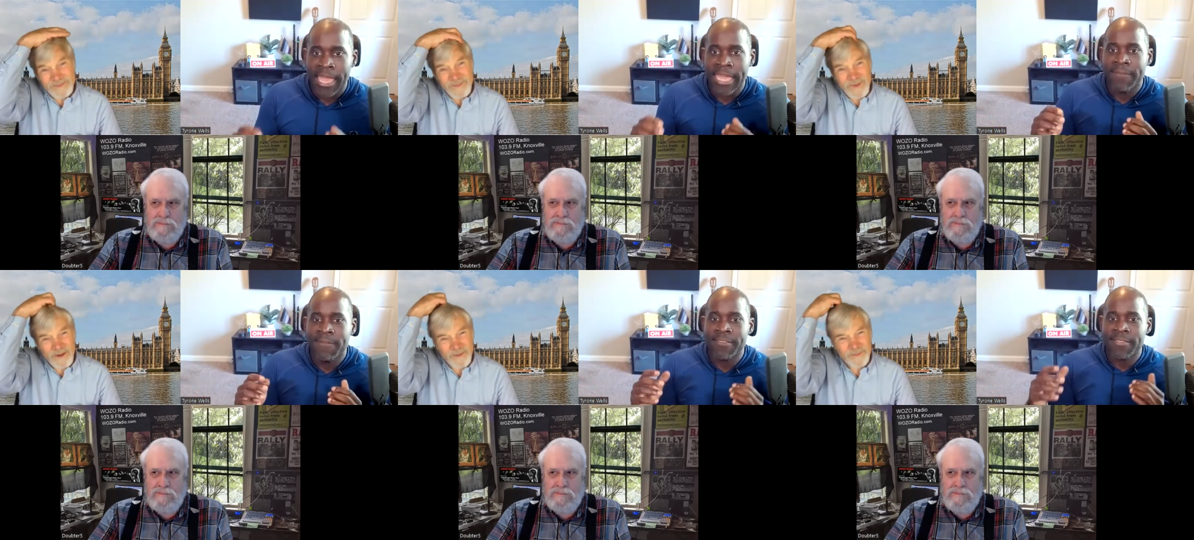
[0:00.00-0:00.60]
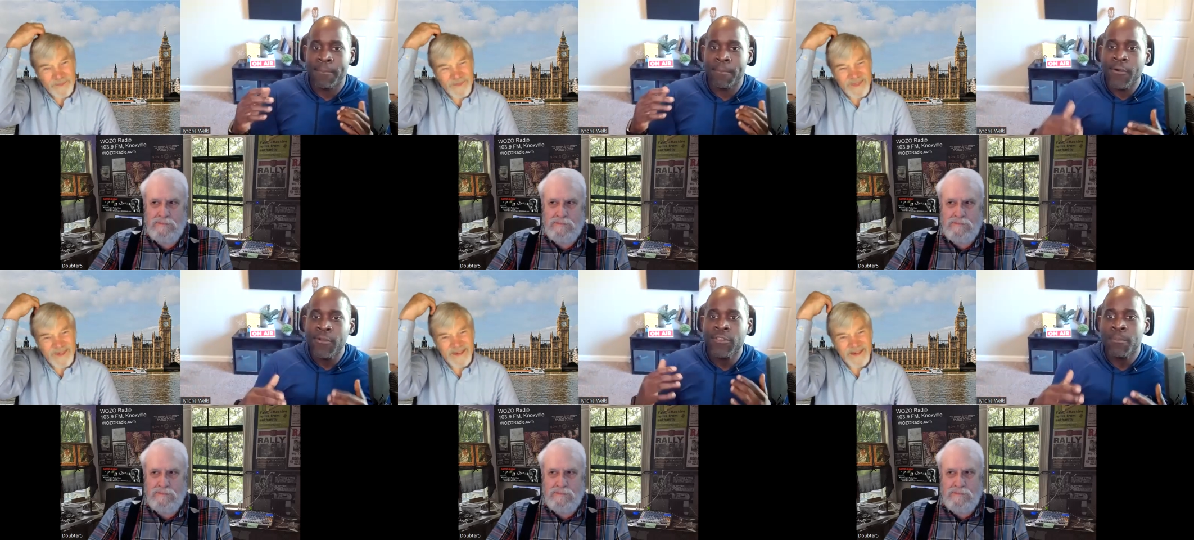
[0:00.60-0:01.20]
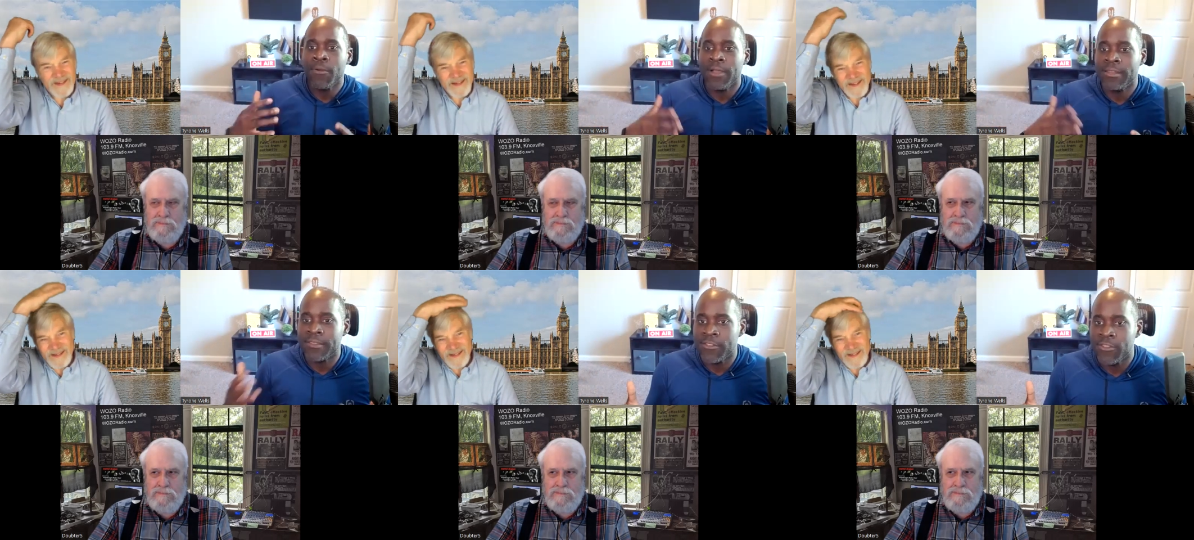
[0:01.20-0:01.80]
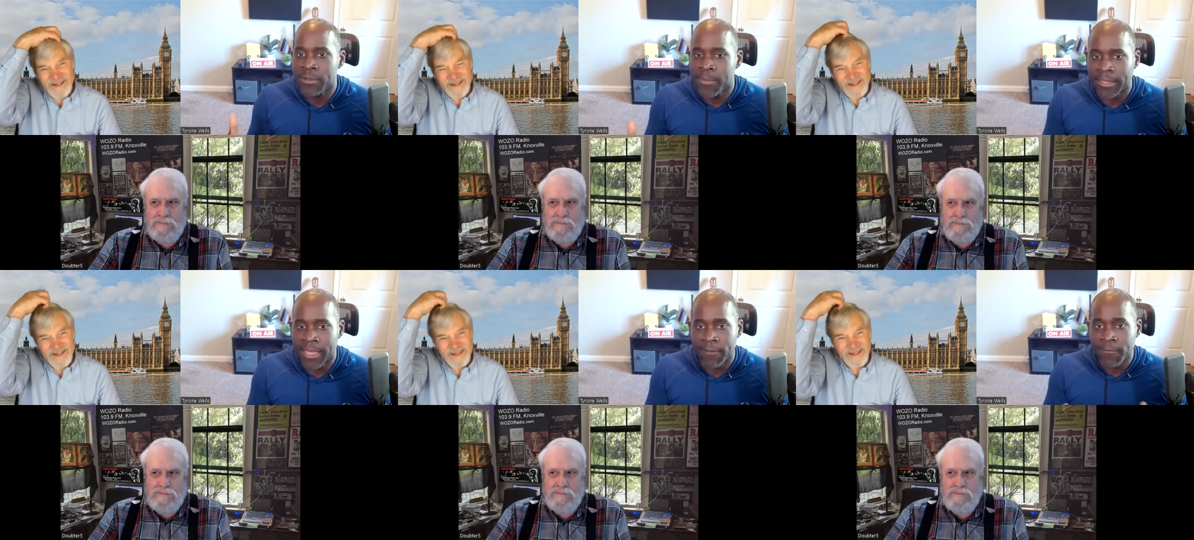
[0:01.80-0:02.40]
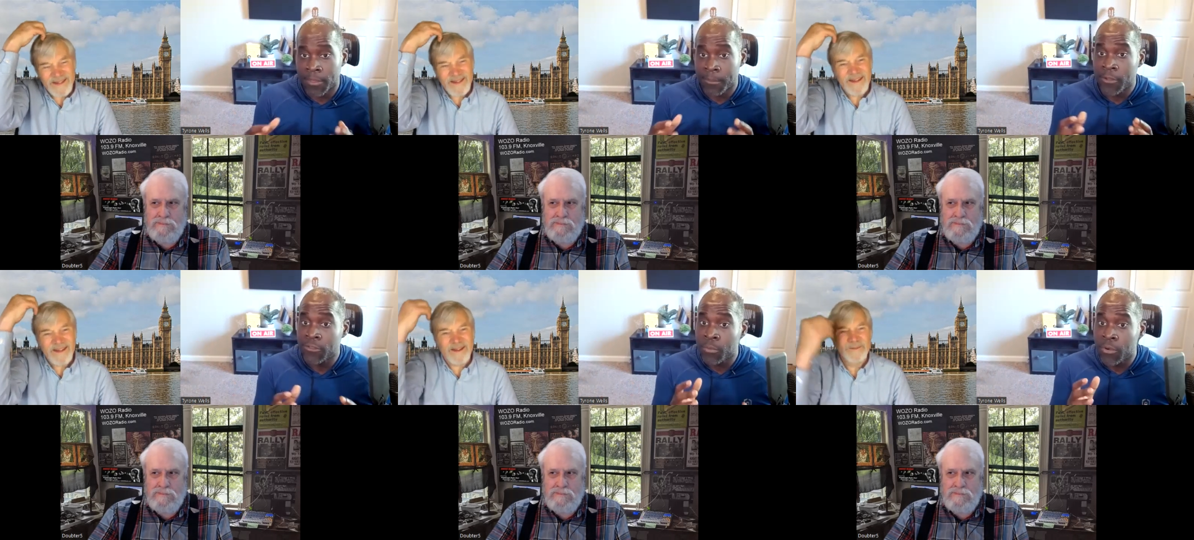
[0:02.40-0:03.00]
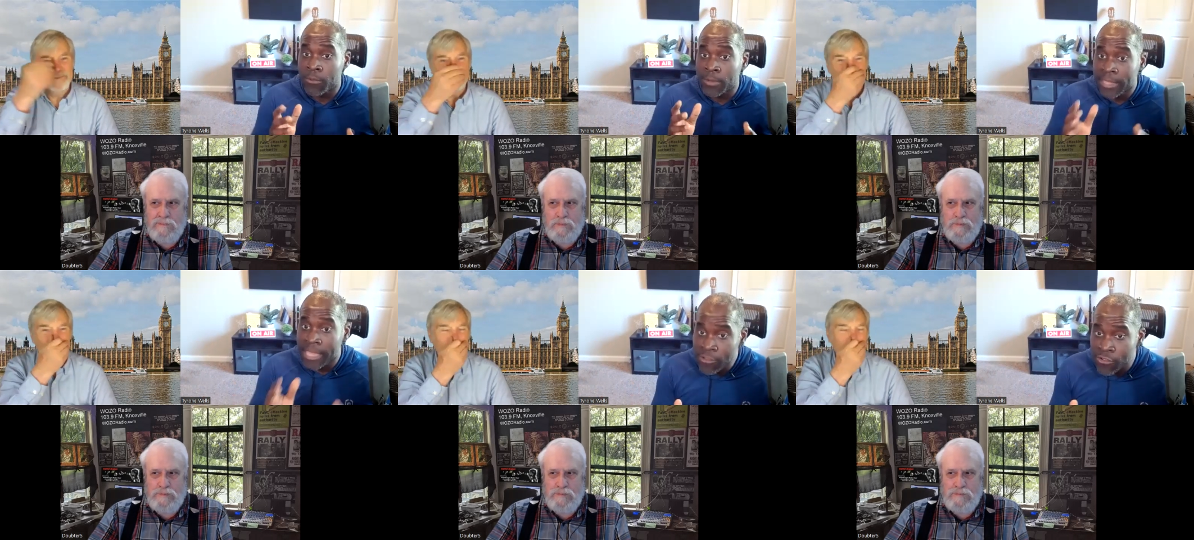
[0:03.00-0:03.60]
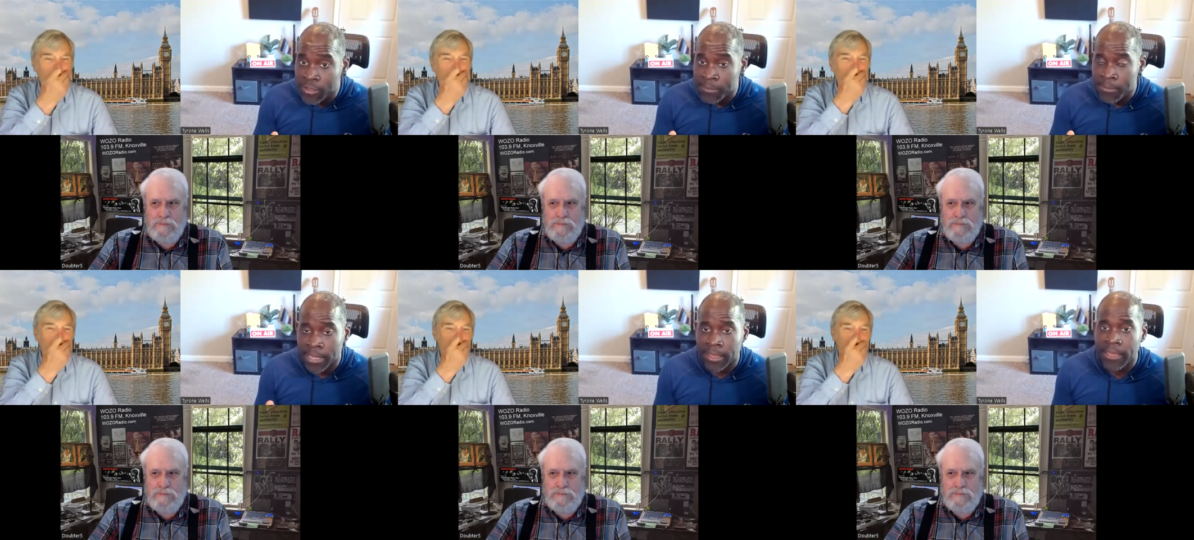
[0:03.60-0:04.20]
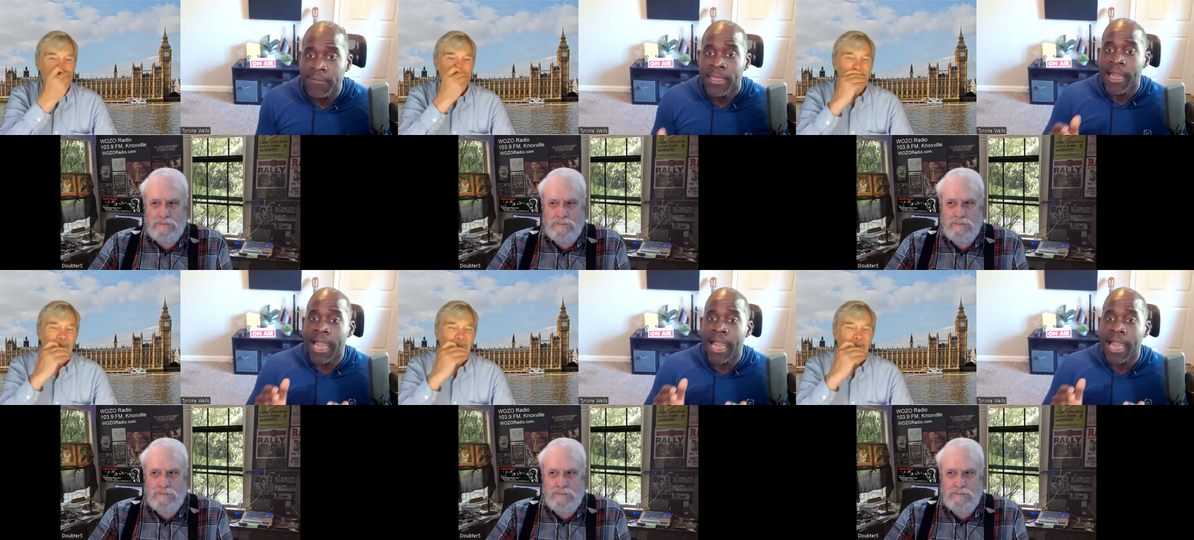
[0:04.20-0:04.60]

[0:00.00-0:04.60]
Speaker 1: And no. if it's the most important decision in my life or the most important relationship in my life,